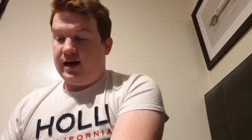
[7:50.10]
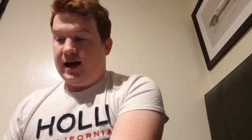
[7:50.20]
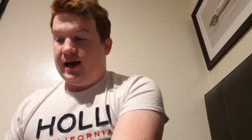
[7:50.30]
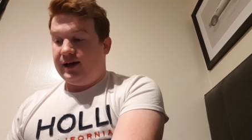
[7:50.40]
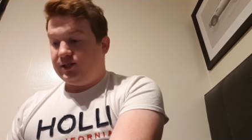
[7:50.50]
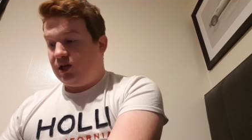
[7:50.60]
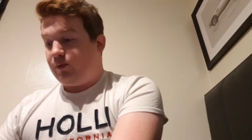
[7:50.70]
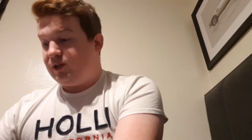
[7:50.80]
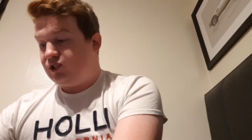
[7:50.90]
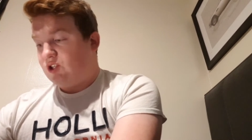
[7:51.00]
Uh, so
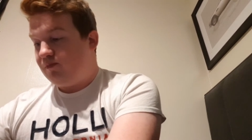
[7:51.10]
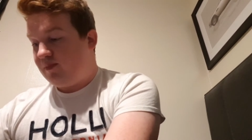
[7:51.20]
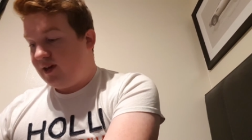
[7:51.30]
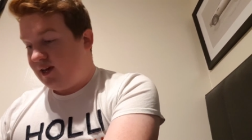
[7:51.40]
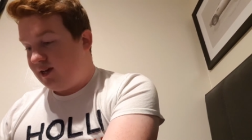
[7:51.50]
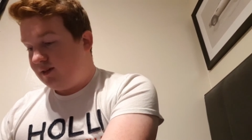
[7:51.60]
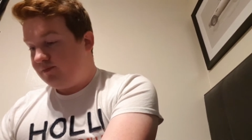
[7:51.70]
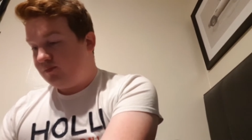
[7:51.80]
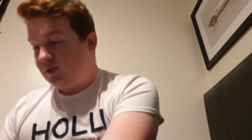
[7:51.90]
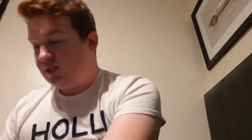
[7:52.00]
we should
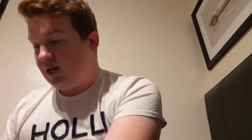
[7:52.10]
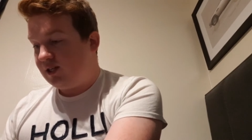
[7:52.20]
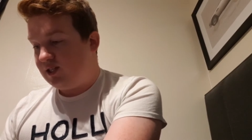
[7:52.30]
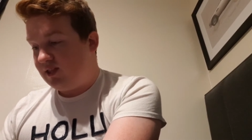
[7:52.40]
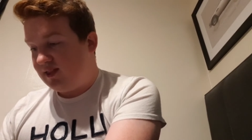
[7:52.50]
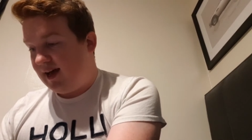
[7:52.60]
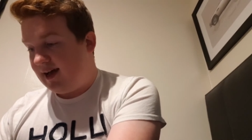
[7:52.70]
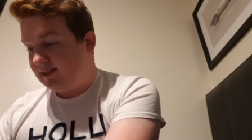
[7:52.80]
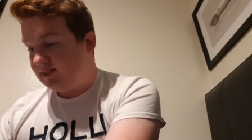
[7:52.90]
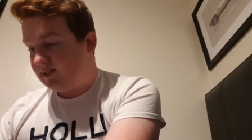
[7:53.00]
be starting
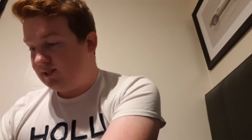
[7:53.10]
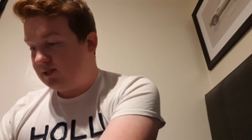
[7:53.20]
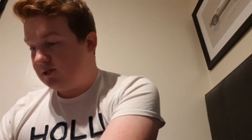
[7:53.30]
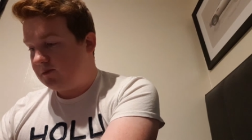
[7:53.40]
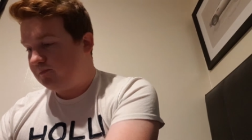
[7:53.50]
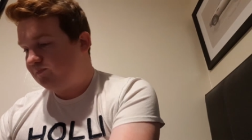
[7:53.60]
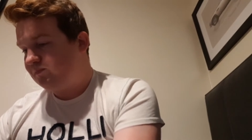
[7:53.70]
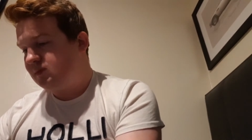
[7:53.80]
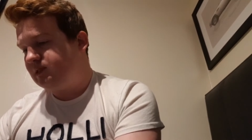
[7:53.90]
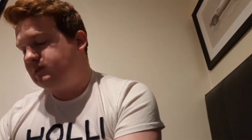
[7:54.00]
that.
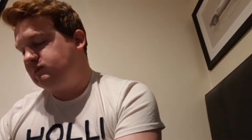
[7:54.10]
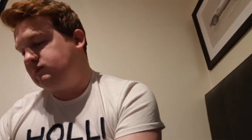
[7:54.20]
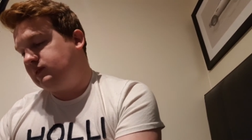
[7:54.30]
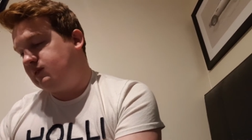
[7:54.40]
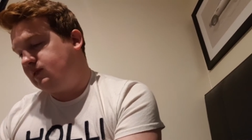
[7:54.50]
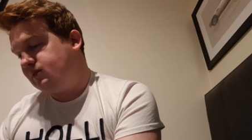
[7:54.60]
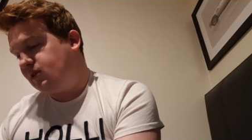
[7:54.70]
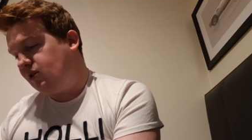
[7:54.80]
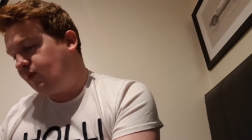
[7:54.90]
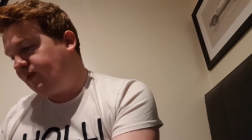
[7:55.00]
Oh, I
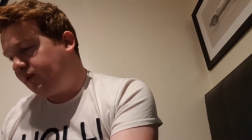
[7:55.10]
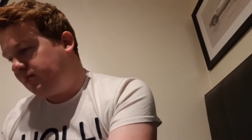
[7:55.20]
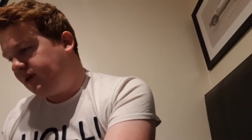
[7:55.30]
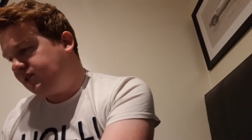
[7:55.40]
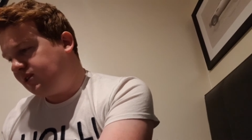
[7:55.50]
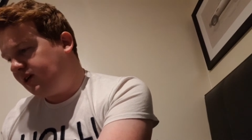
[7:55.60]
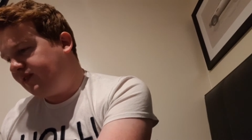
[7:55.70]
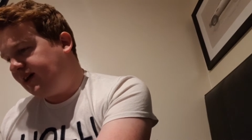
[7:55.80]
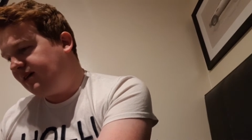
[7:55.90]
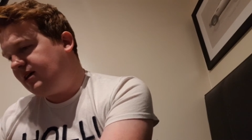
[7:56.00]
don't know when we'll be
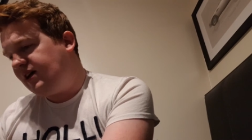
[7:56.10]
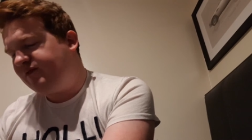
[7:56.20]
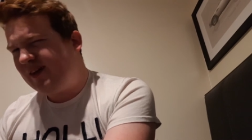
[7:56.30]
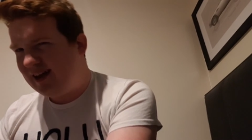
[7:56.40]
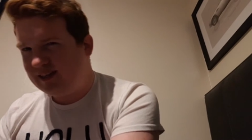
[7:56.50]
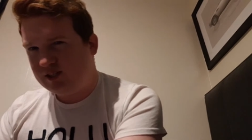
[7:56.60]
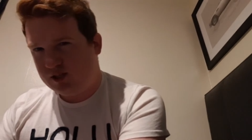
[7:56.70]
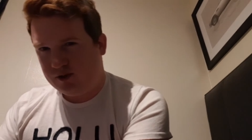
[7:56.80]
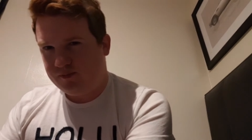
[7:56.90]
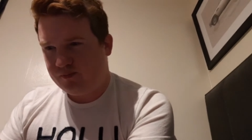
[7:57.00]
starting that. Uh, fairly
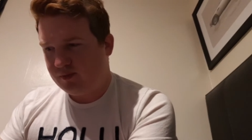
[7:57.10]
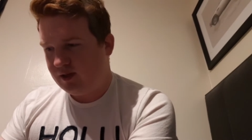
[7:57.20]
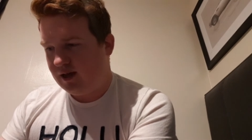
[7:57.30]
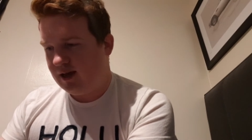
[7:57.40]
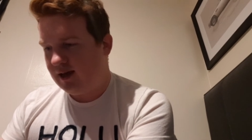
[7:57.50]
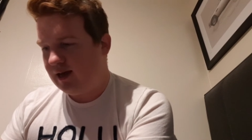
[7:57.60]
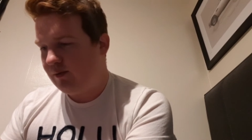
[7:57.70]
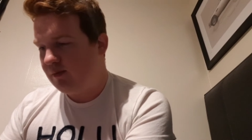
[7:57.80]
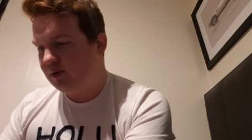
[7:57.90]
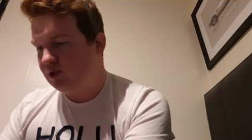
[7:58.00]
soon. Uh, it
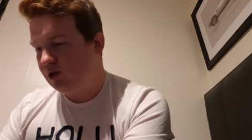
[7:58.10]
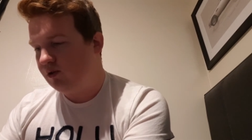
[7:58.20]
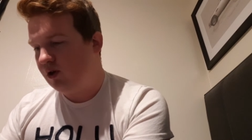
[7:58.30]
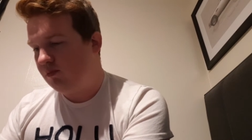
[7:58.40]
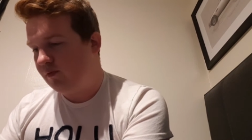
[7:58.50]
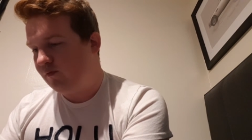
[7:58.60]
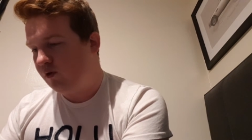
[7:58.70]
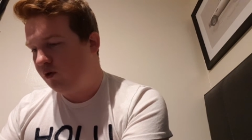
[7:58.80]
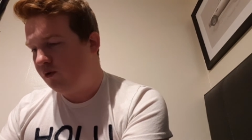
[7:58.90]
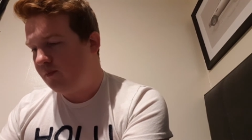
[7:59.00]
won't be too long
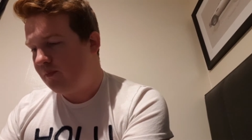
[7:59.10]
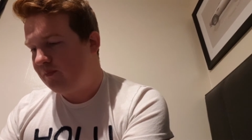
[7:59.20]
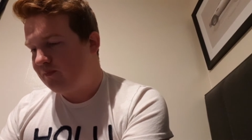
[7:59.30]
before.